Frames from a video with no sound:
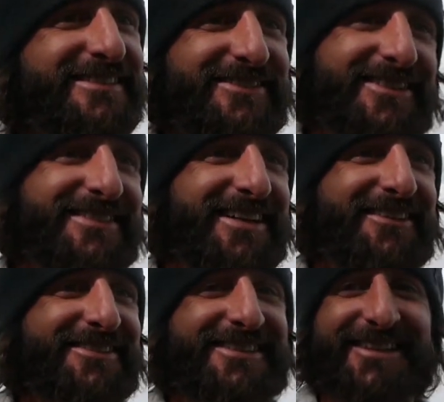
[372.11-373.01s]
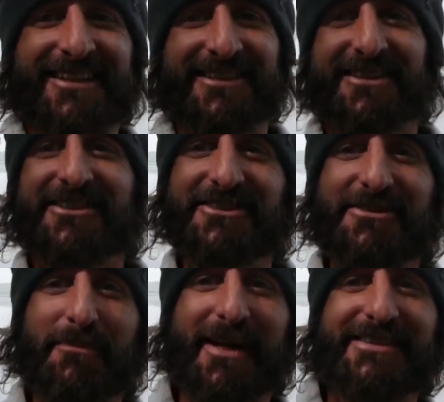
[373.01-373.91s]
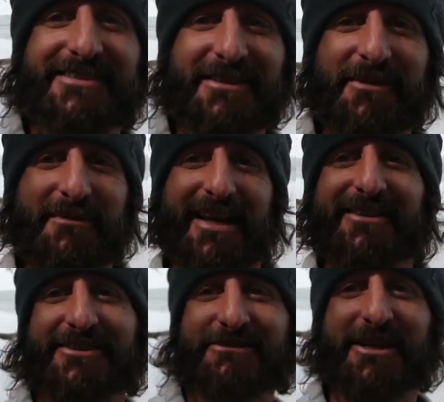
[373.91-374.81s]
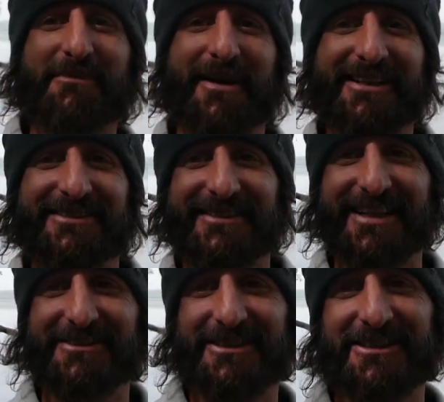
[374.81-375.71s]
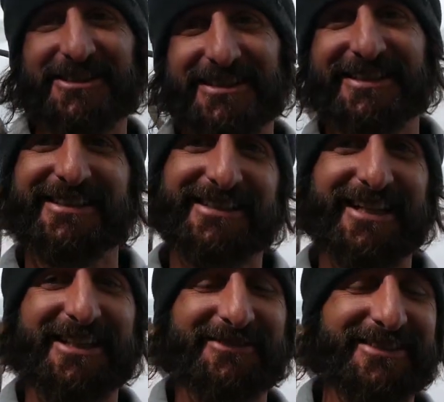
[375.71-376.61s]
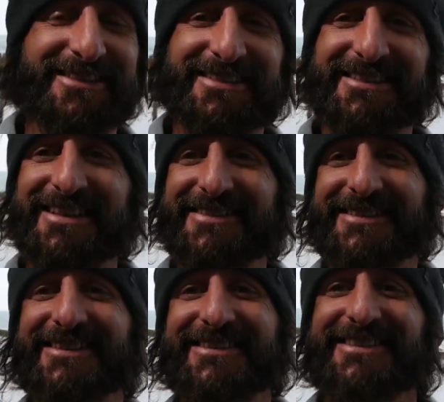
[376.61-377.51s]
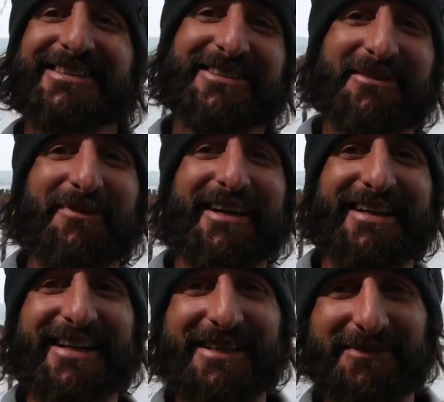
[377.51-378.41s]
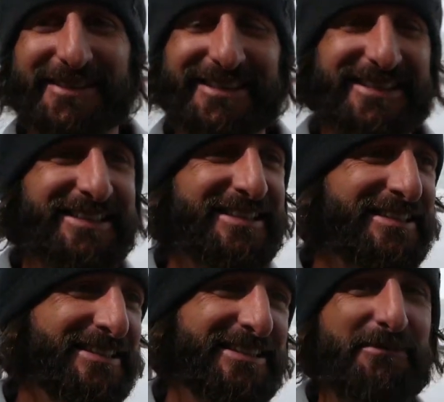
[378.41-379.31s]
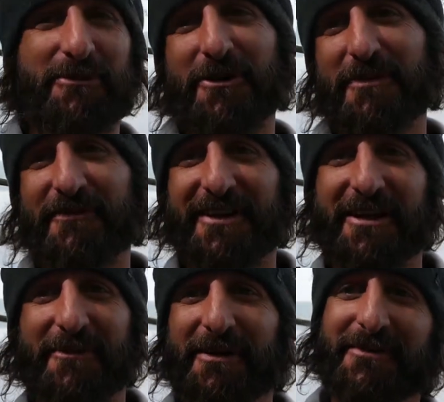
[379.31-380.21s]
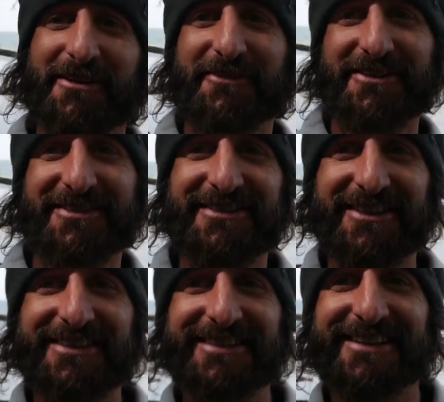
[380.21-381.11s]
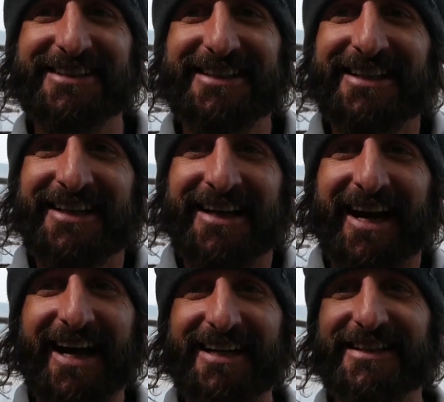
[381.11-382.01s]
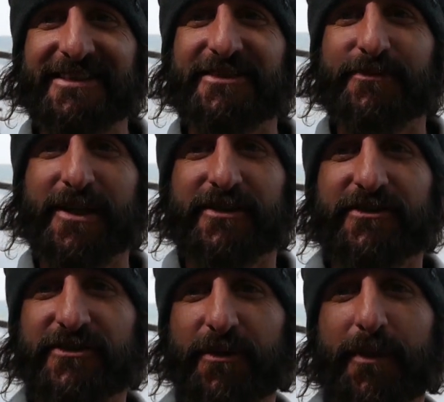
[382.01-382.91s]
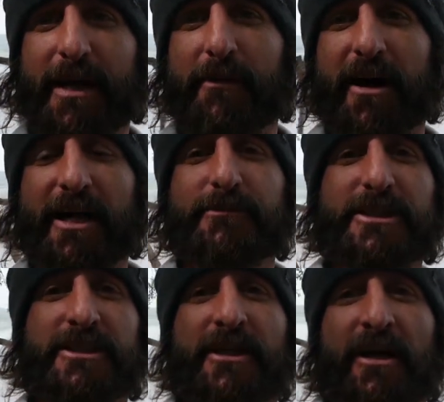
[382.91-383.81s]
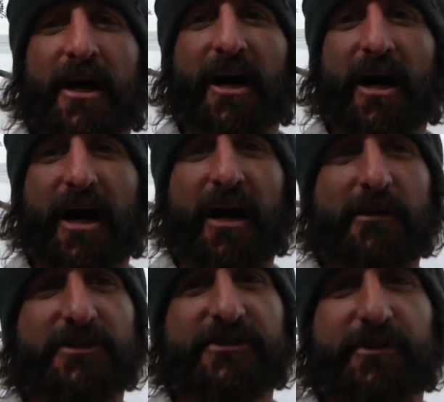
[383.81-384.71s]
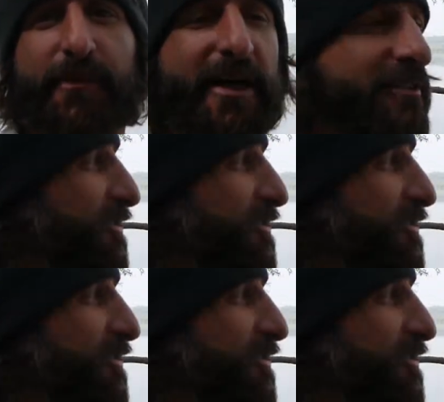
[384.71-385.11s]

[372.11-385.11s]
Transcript: Oh, it's a lavačka. So it's just a bench that somebody made, a little swinging bench, which is actually cool, and it kind of works and stuff. So it's really cool playing on it, but it broke. My feet got wet, but I fixed it, so it's all good. And this is it. This is the bay behind me. This is the bay,